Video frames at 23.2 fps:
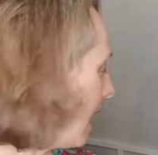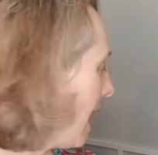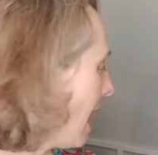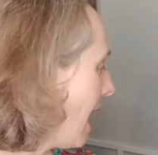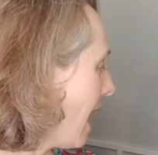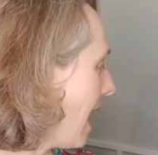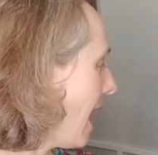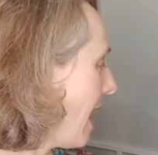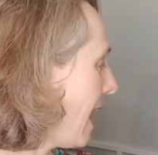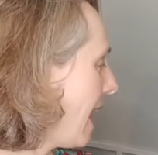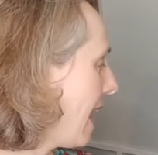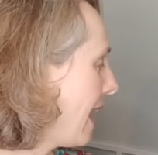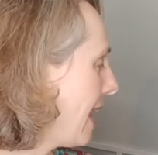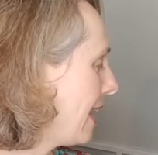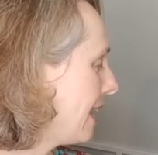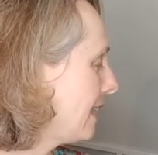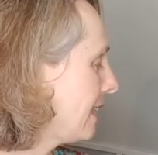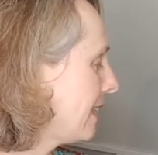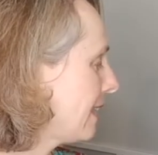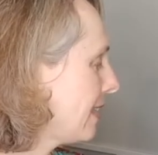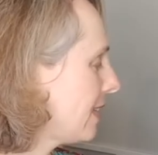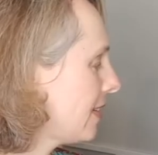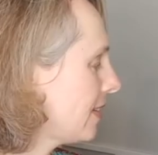And
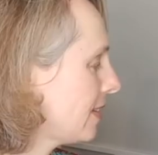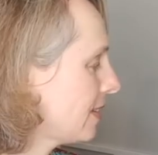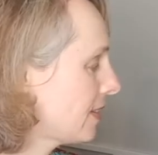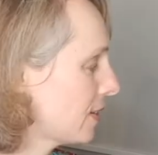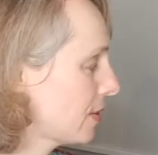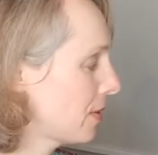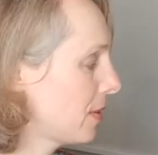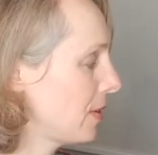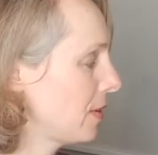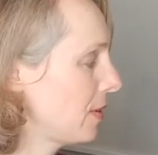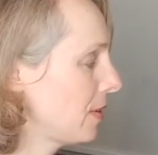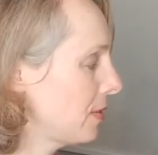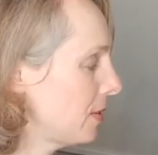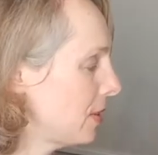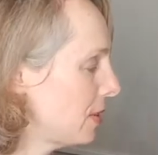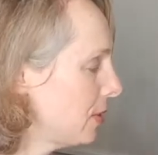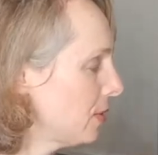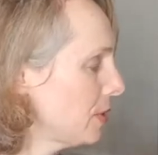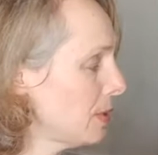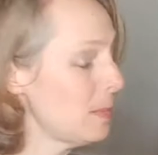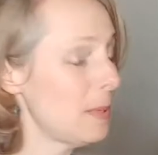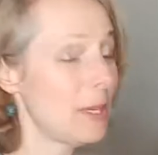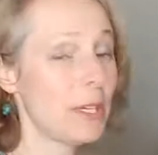so there are 2
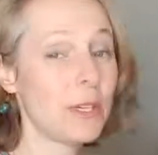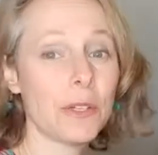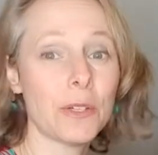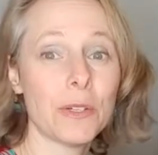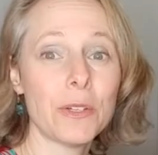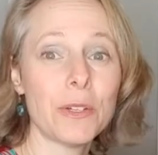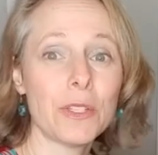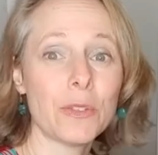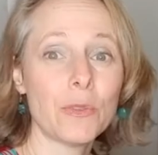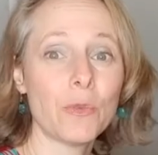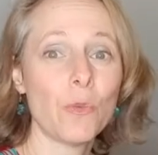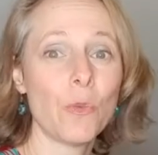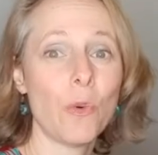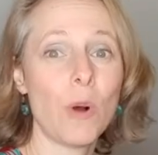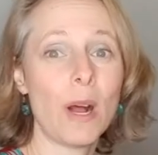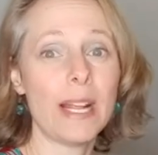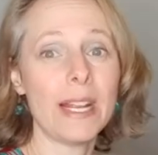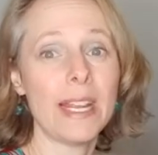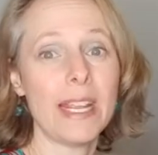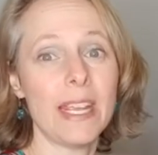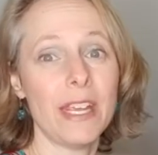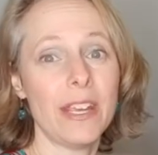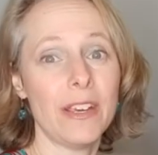speakers, one
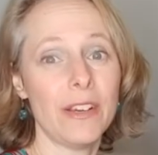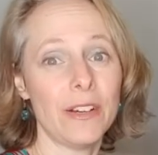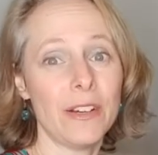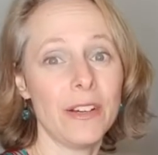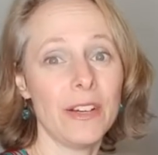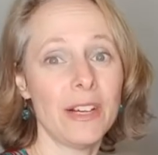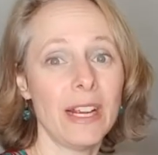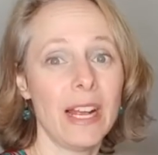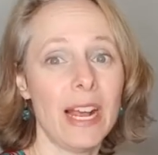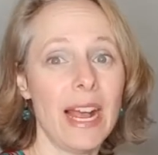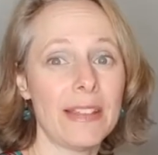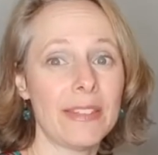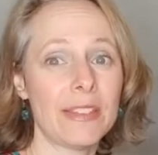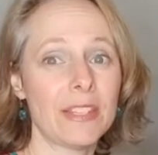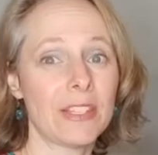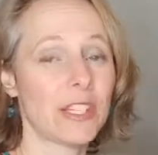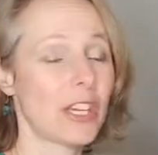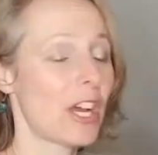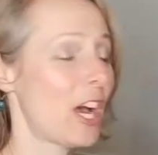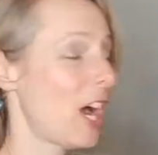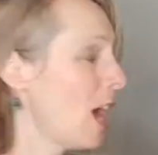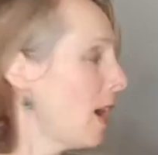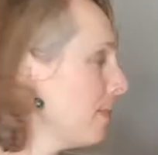here at the
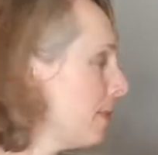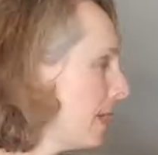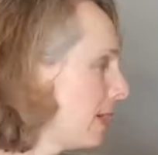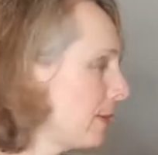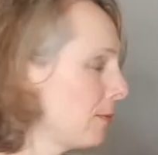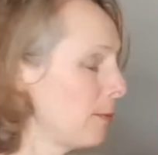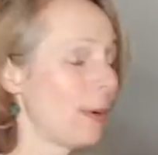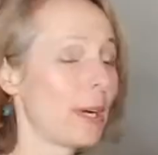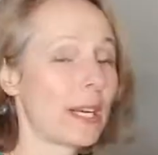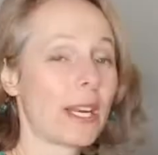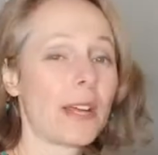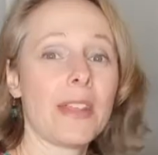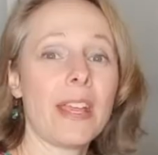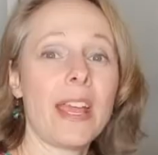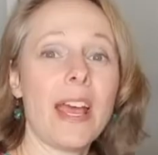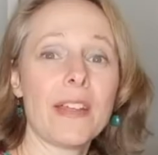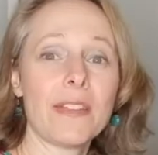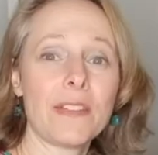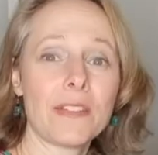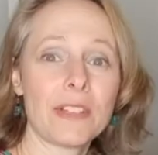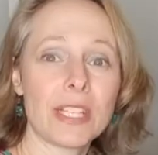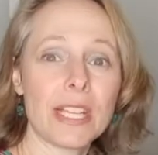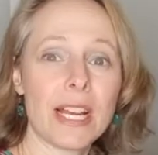top and one on the other
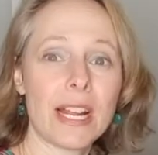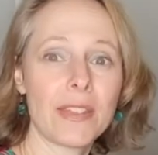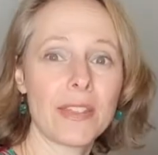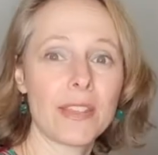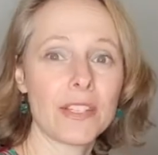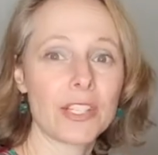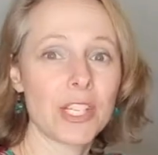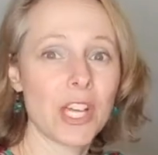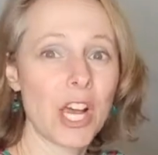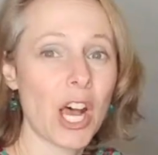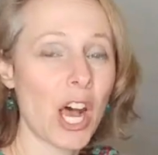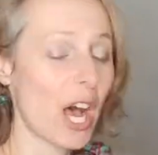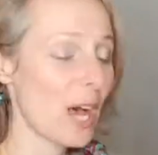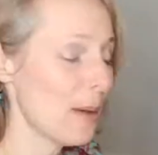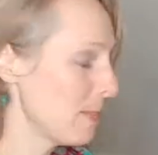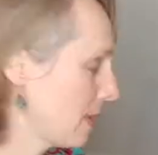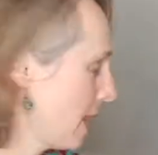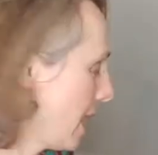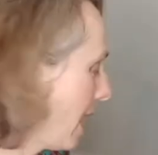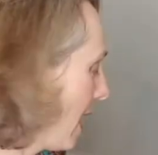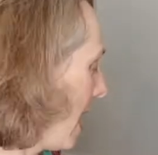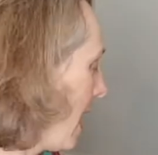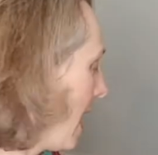side of the top.
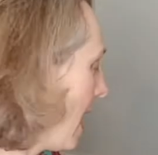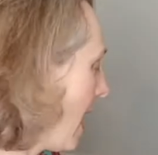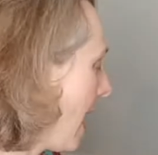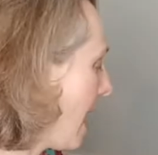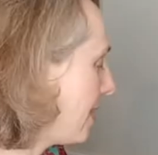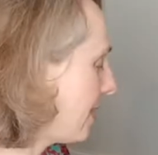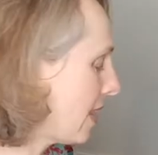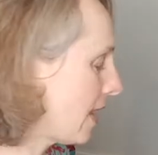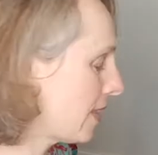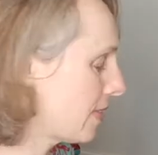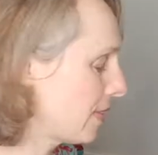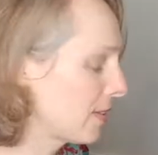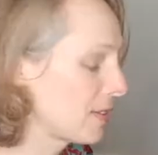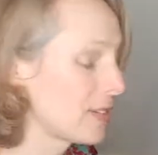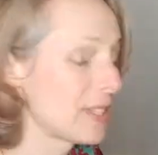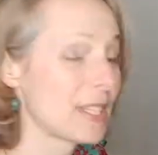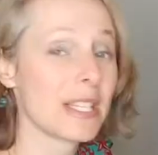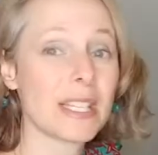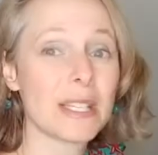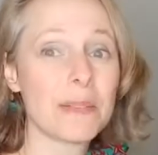And then there's this